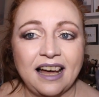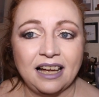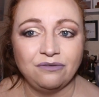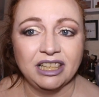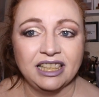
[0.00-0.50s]

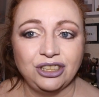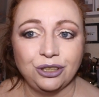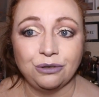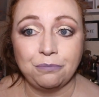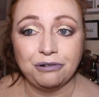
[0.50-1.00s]
I really
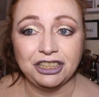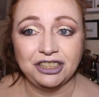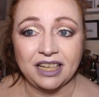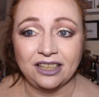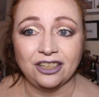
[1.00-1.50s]
do
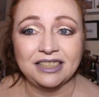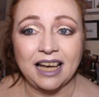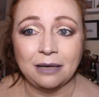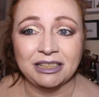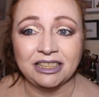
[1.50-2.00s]
appreciate your
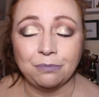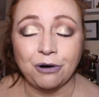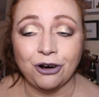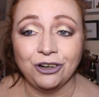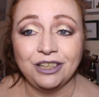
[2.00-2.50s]
time and
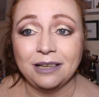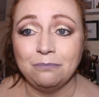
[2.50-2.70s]
support